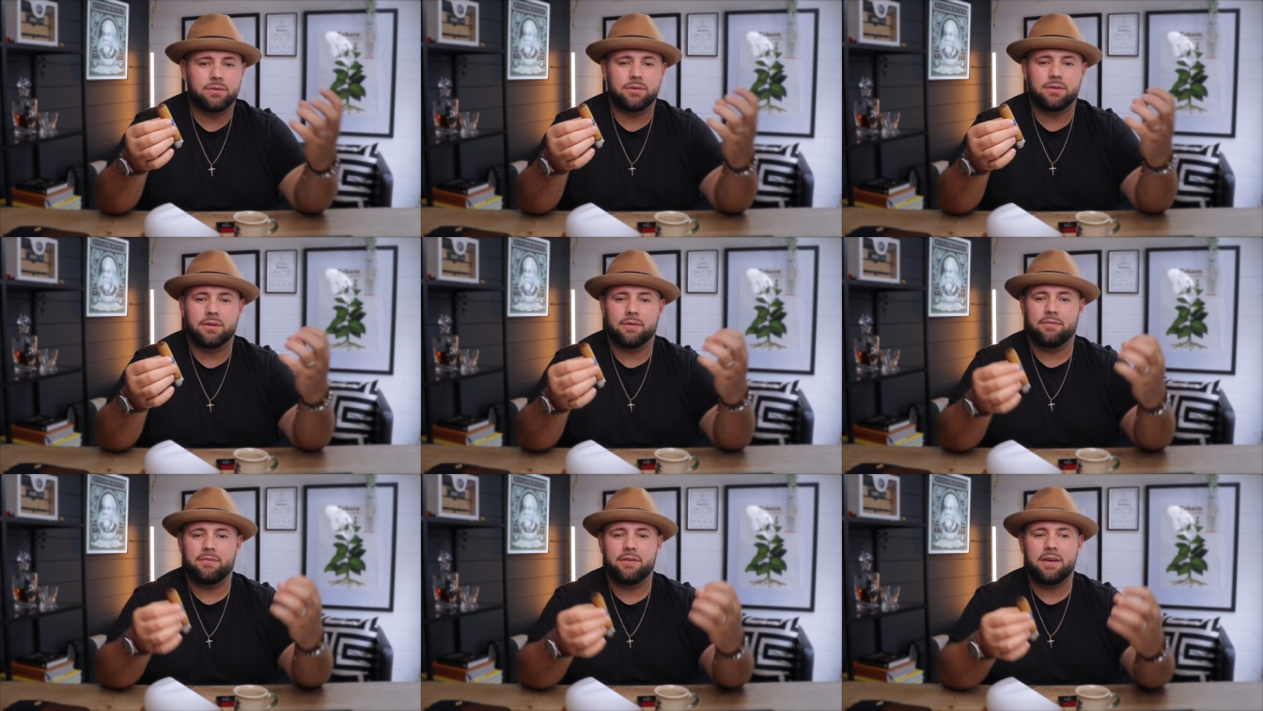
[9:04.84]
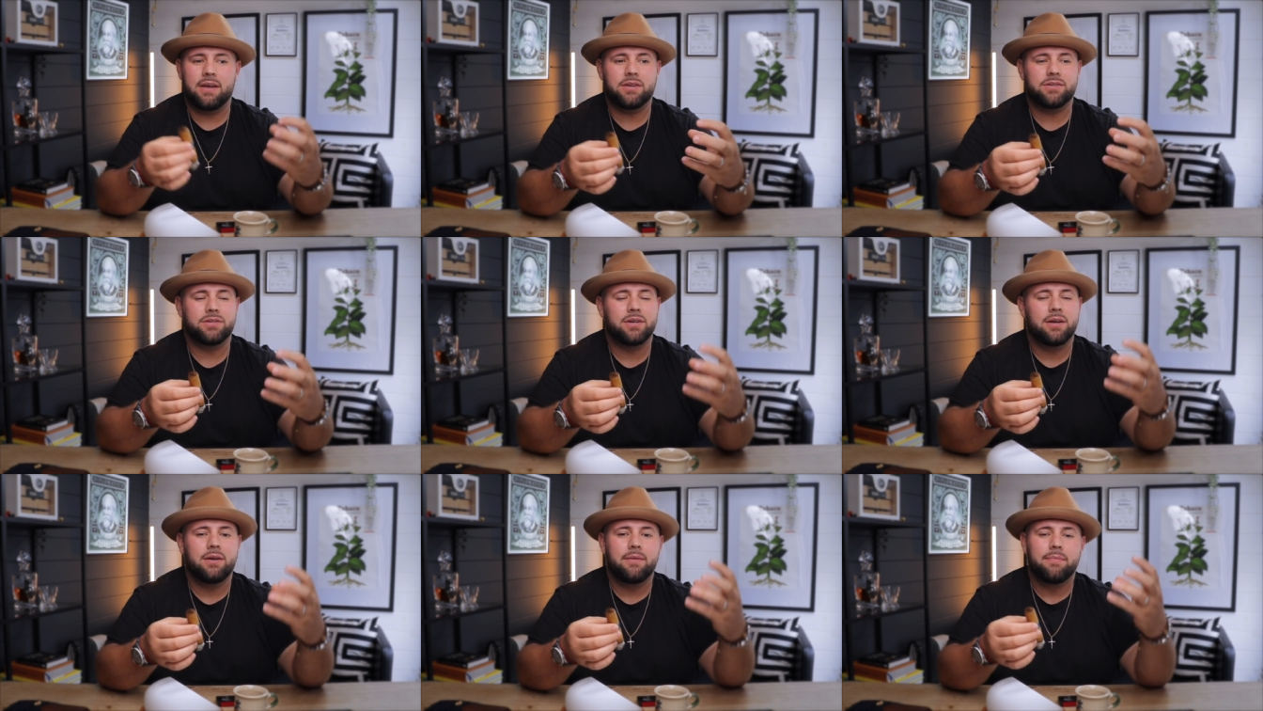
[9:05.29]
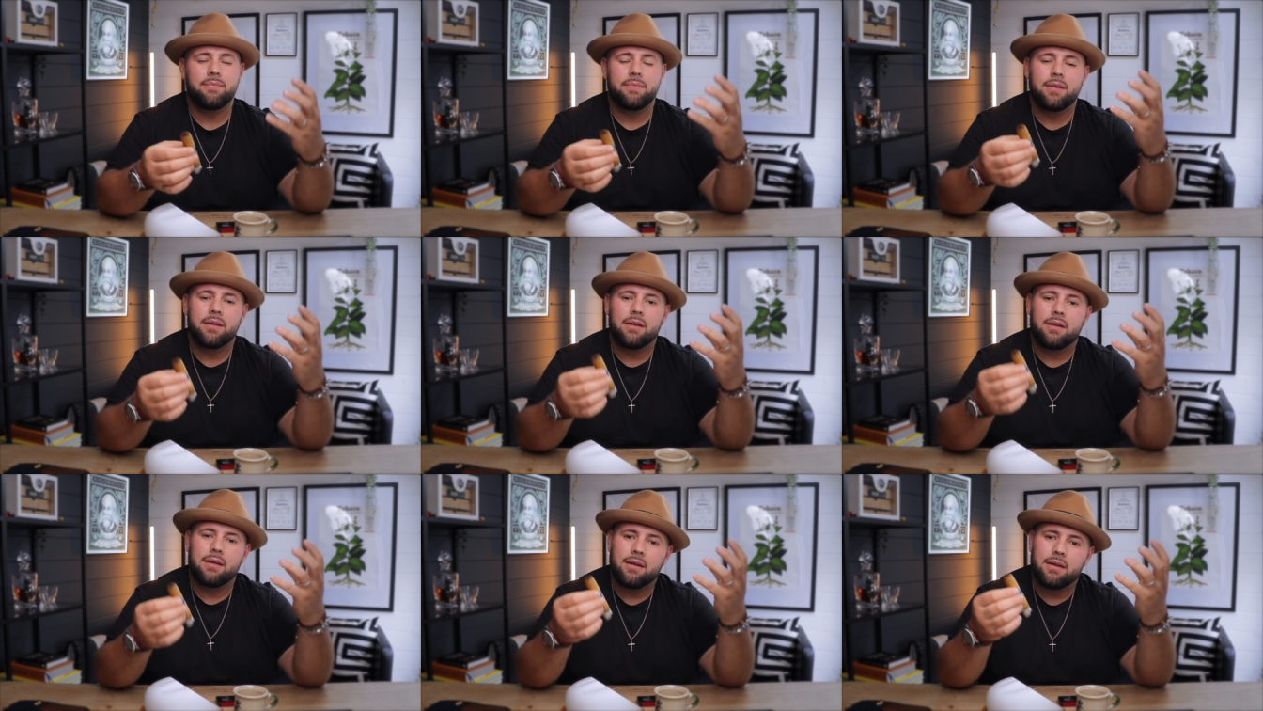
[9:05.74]
on the fish.
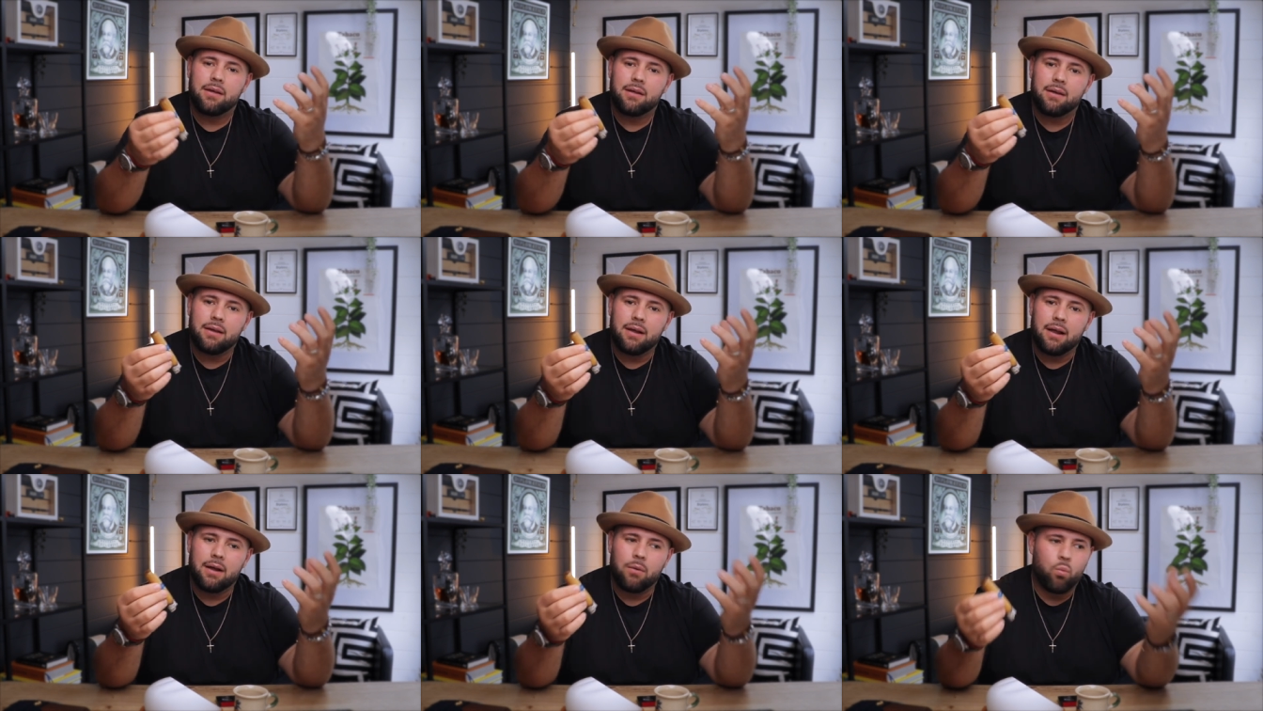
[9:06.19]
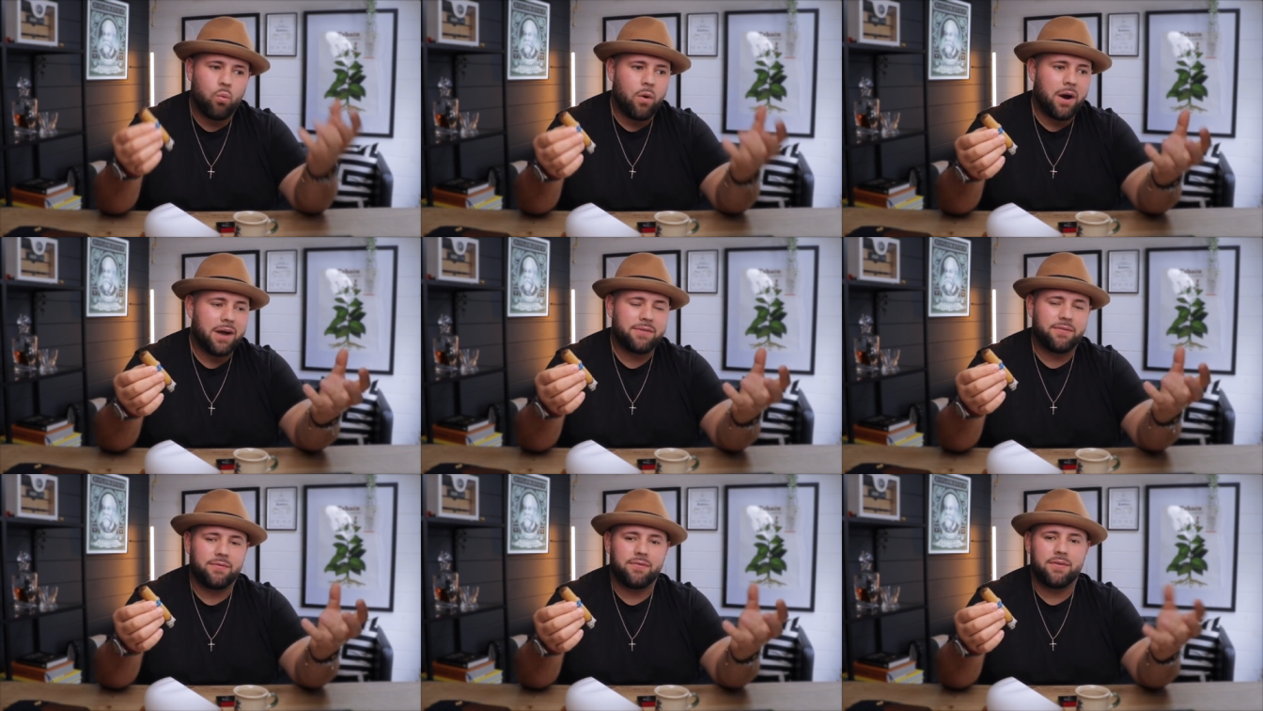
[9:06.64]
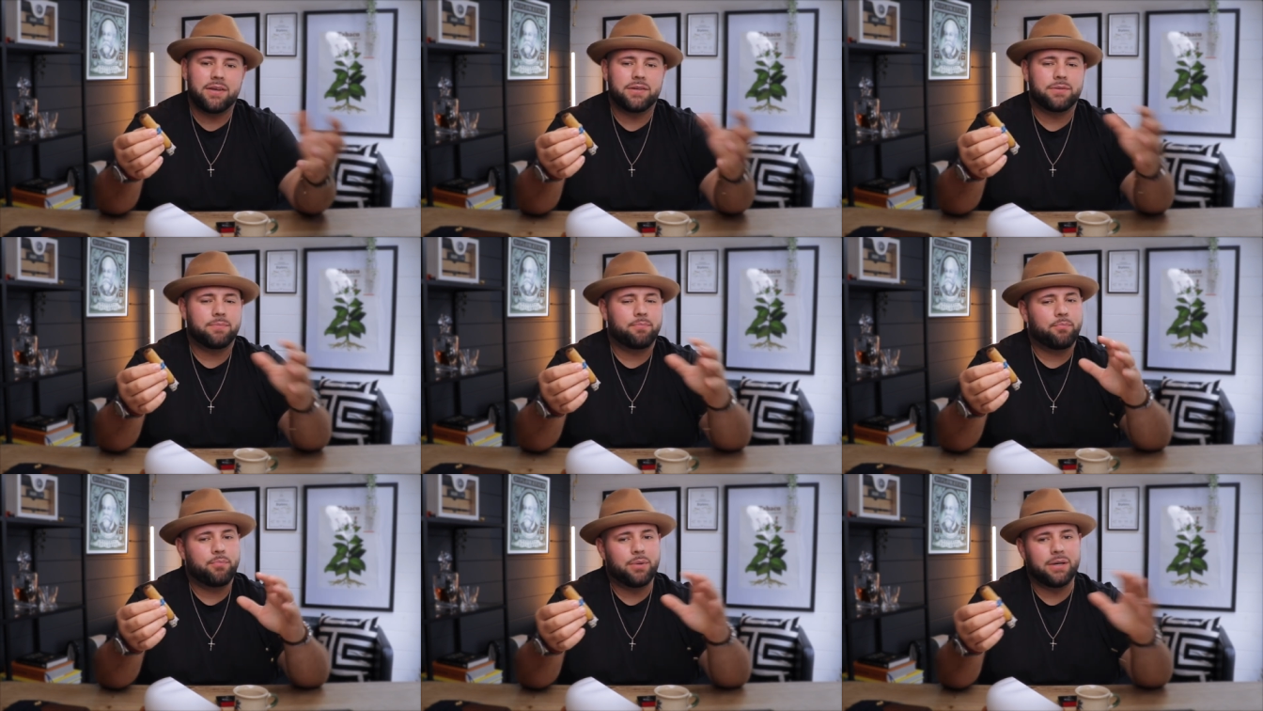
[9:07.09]
The white
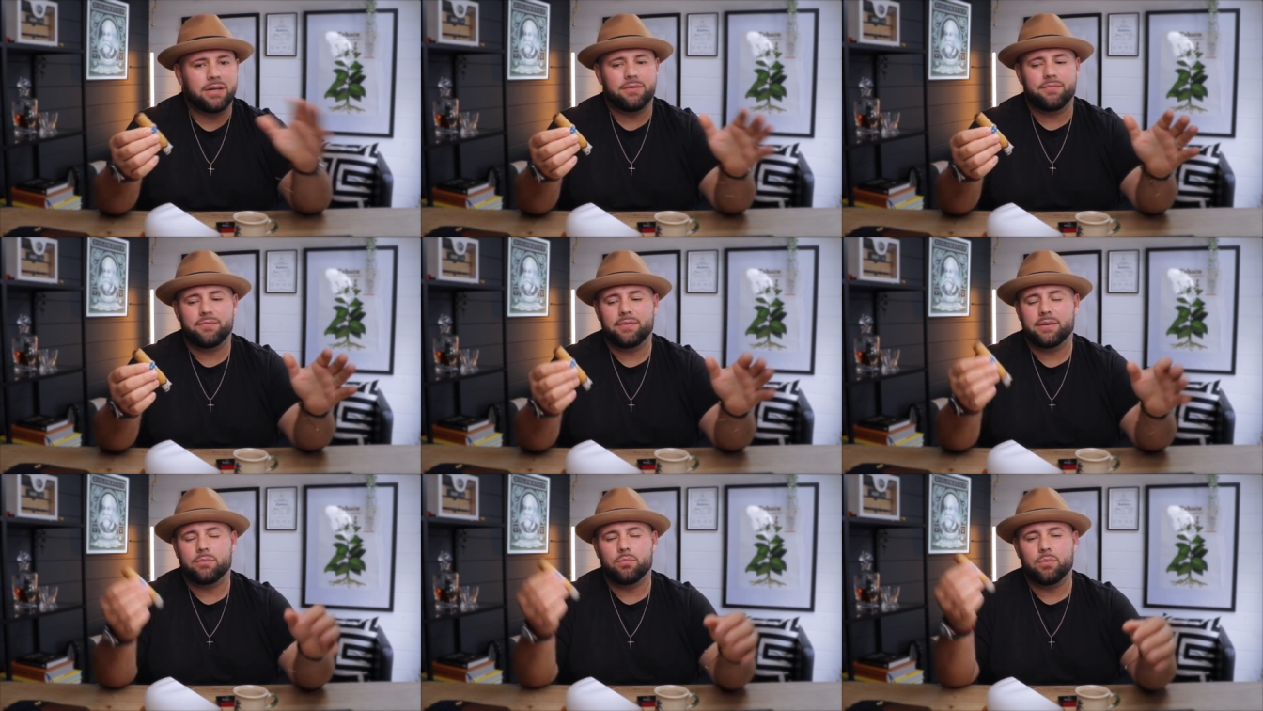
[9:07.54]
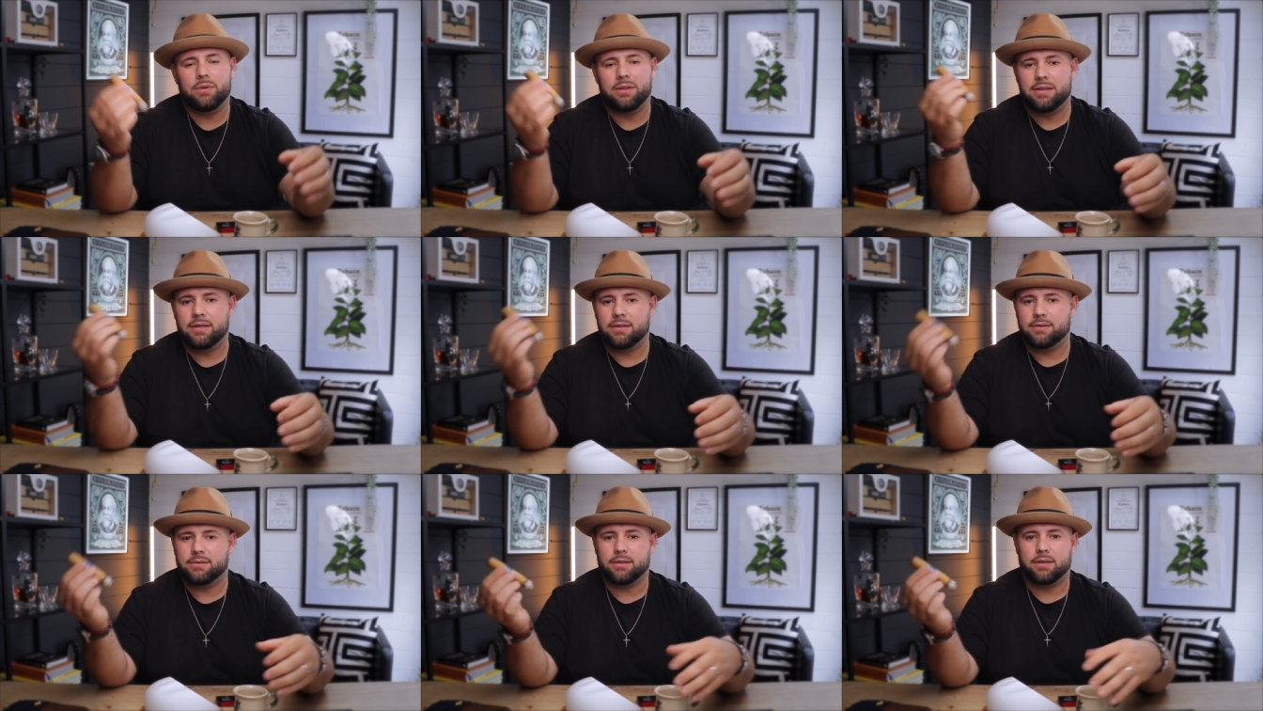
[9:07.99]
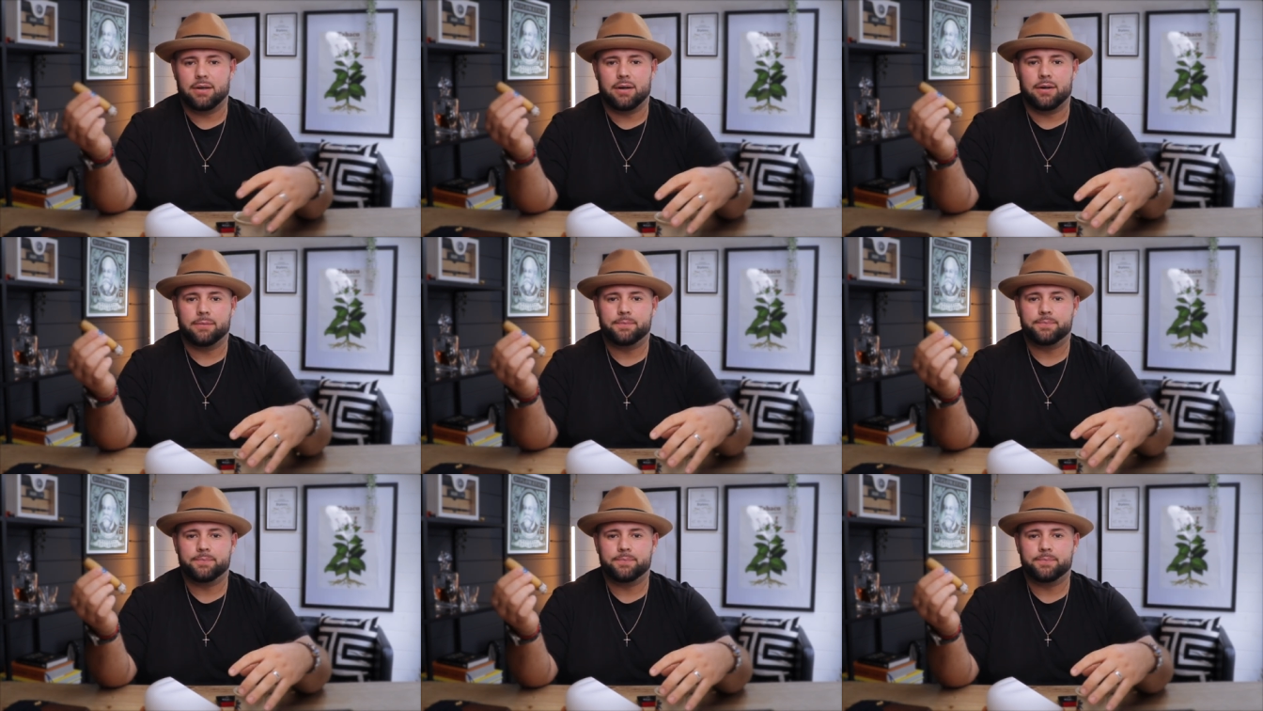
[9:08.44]
fish, perfect with this cigar.